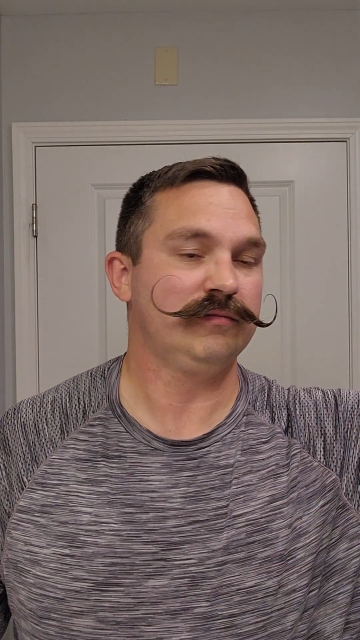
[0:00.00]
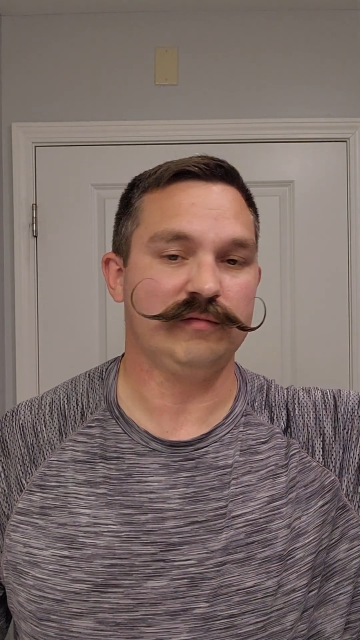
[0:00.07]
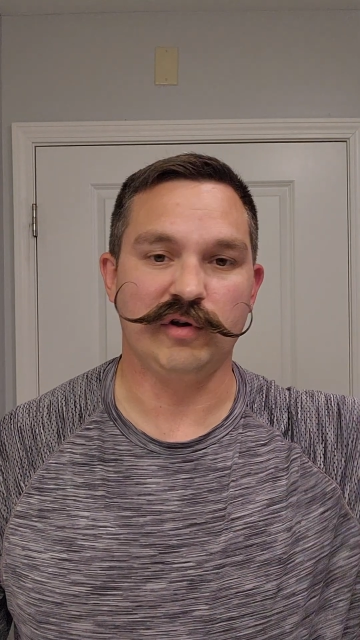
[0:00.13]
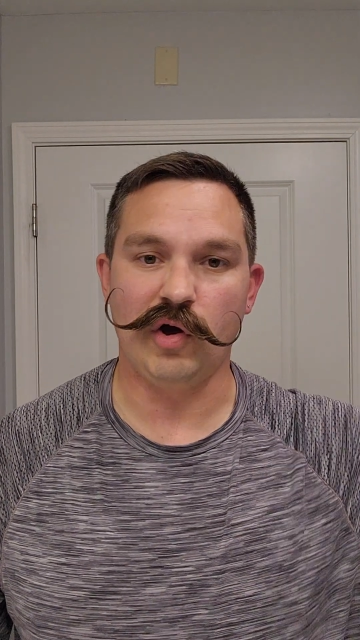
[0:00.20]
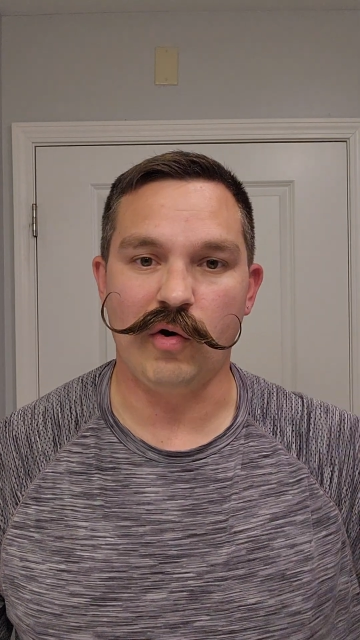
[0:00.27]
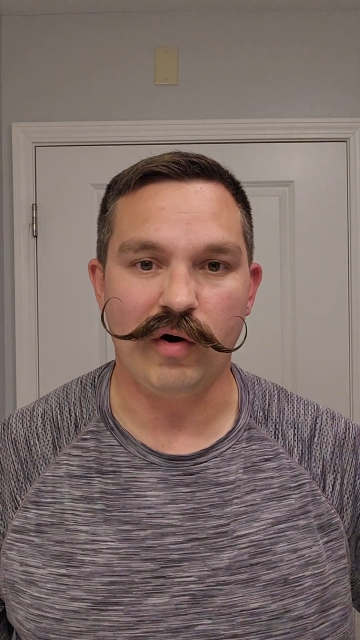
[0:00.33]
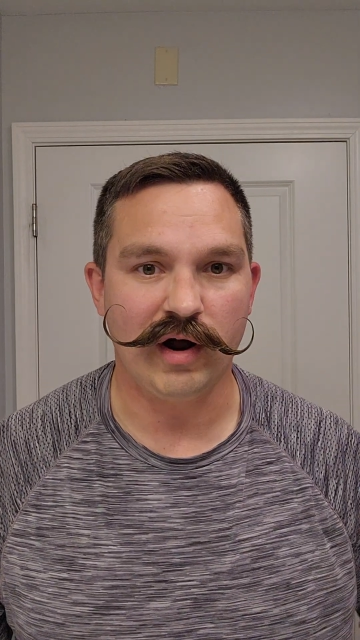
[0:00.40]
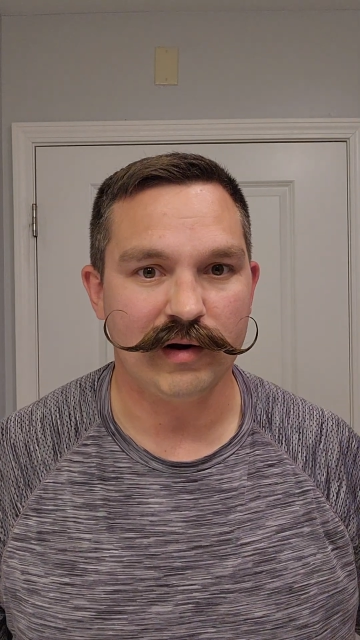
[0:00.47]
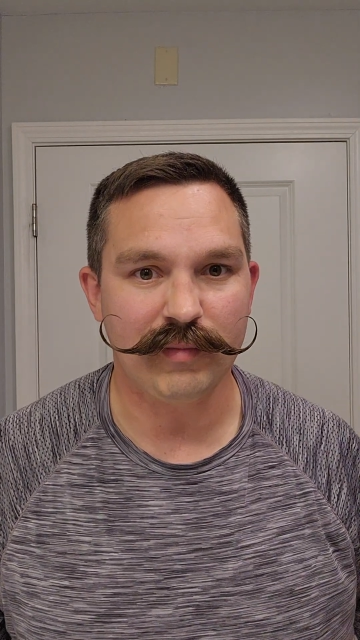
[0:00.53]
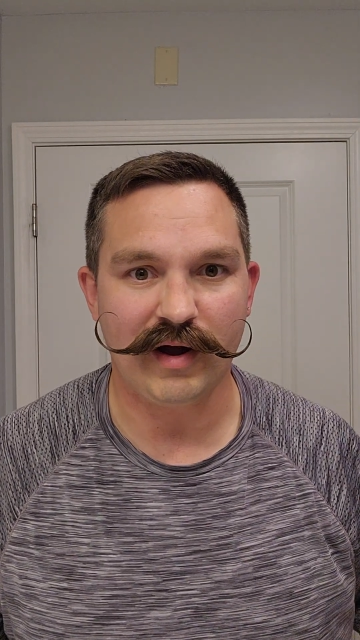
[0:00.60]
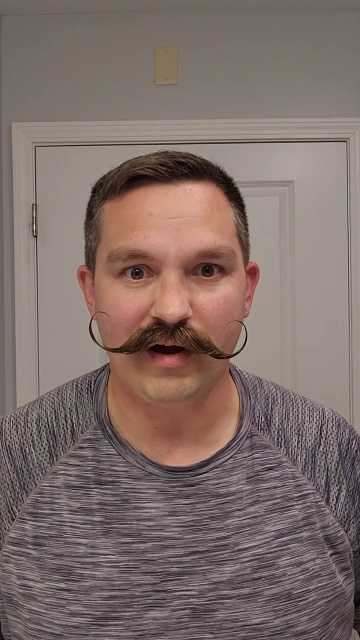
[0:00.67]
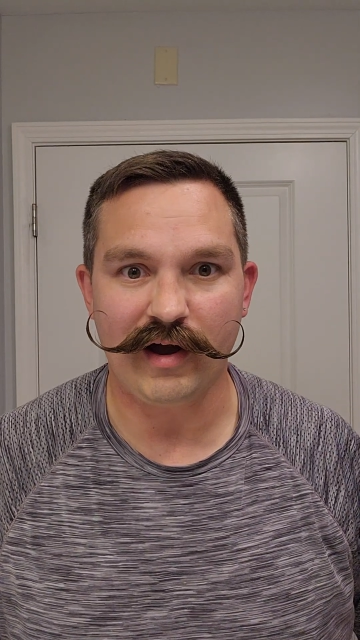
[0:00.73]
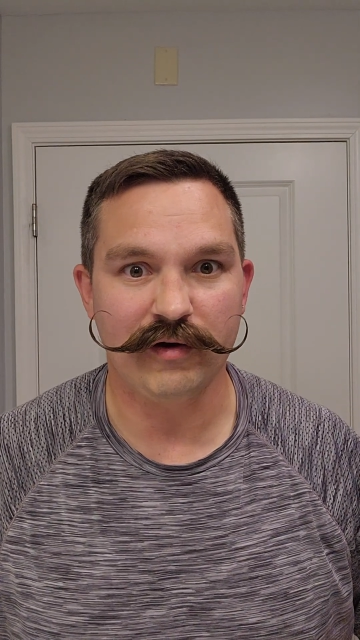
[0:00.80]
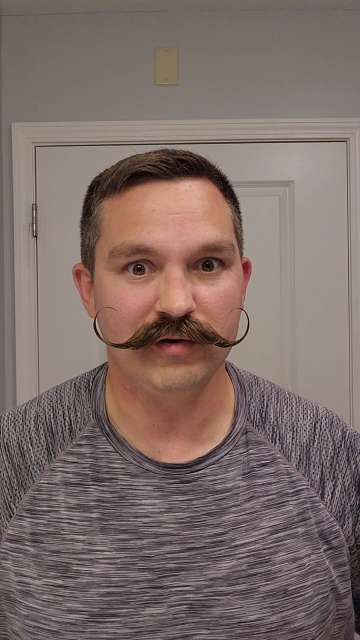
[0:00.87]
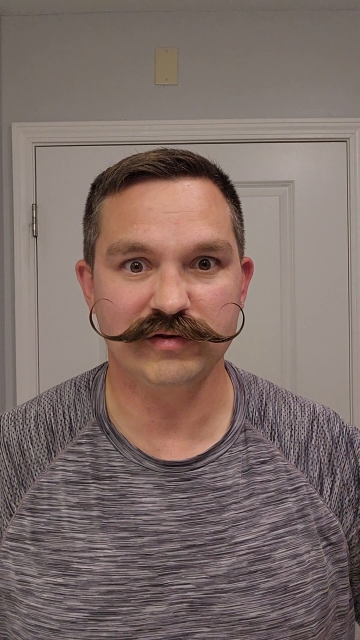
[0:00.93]
go on about
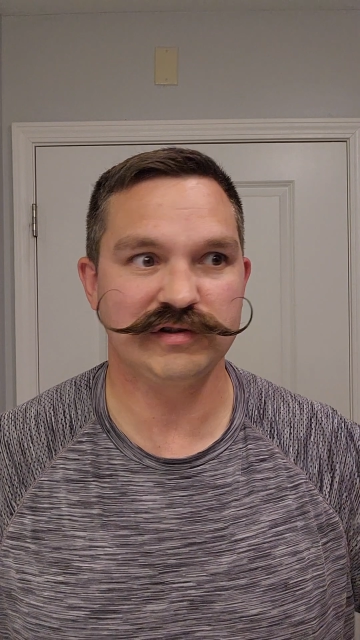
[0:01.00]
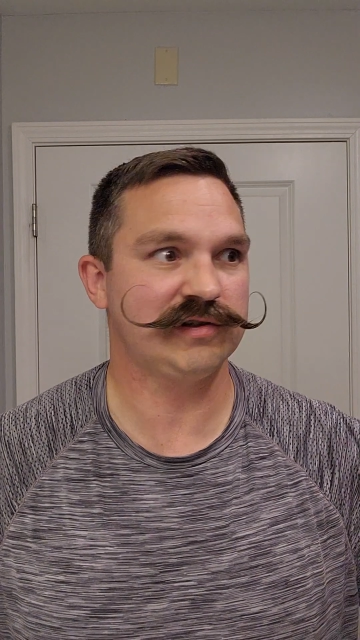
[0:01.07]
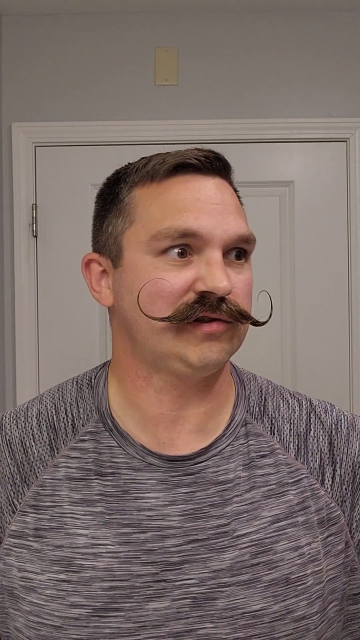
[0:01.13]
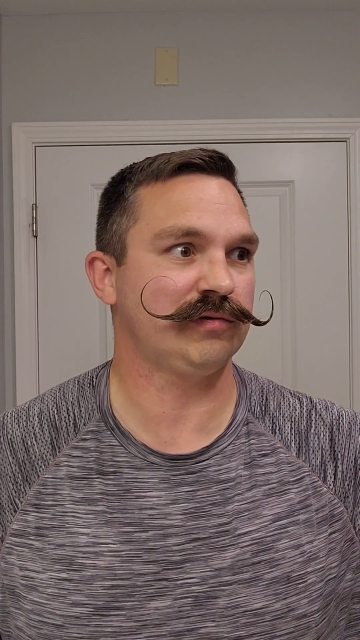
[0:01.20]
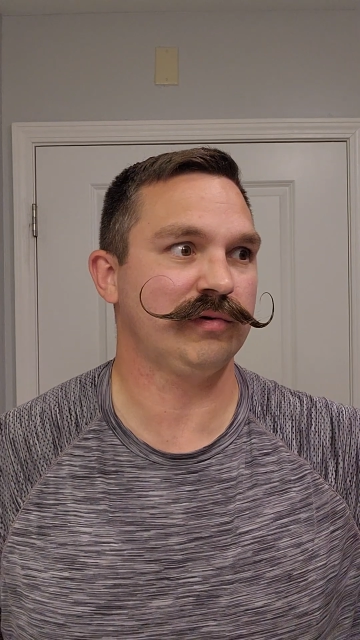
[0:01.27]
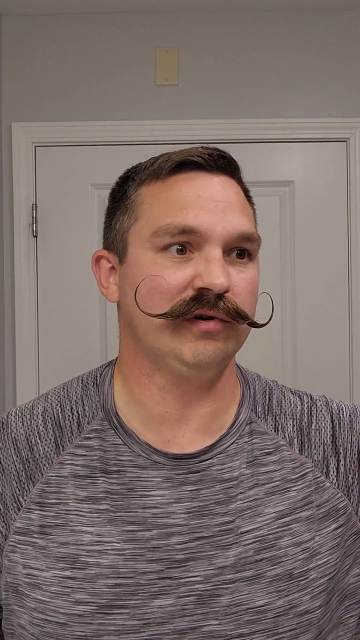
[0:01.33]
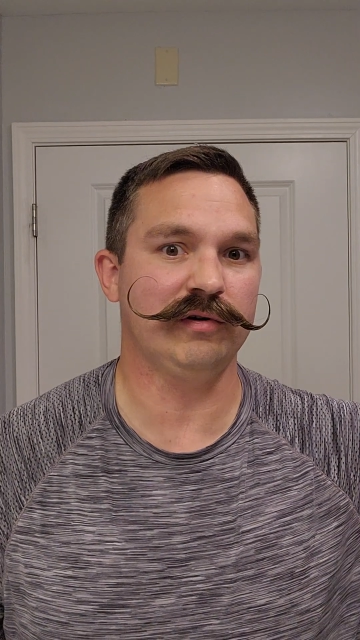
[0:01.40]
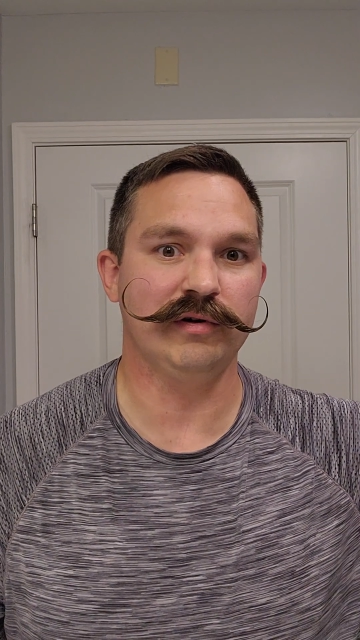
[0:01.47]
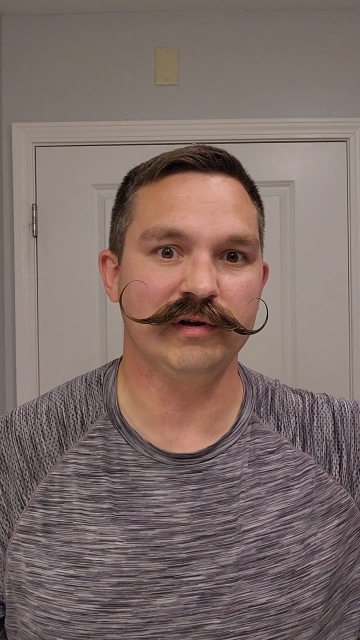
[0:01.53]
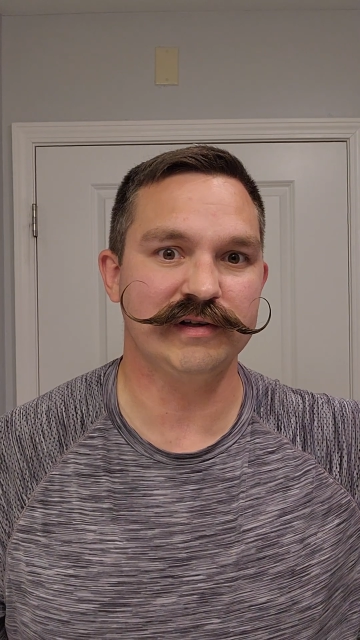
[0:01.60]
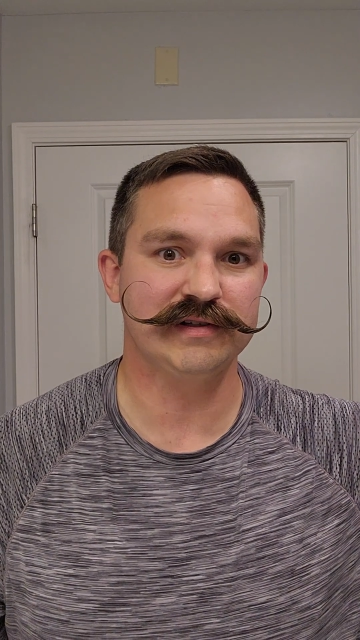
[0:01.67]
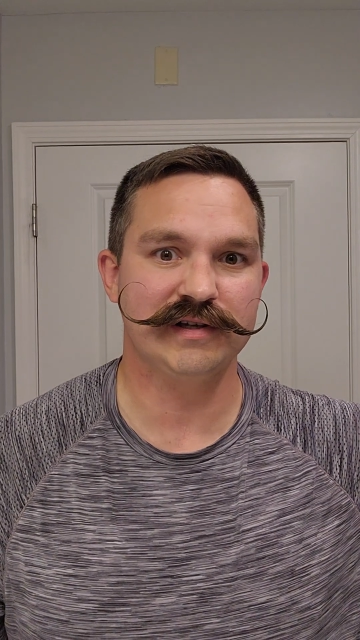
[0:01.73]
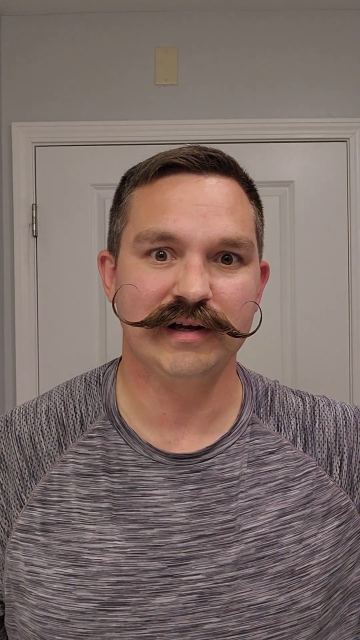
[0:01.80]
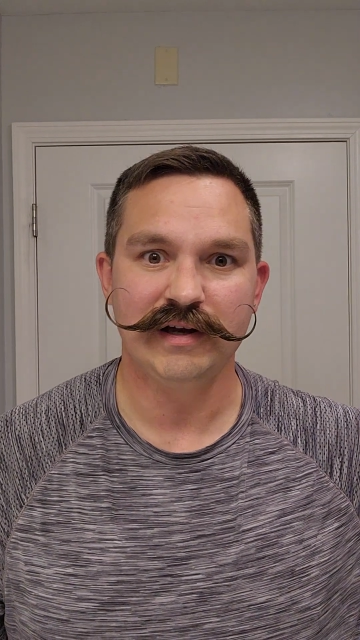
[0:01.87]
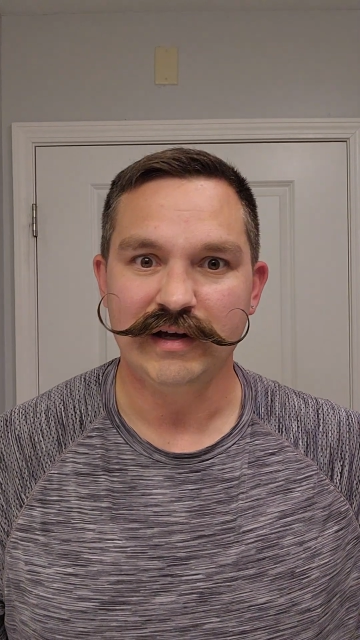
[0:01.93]
how he was a surrealist,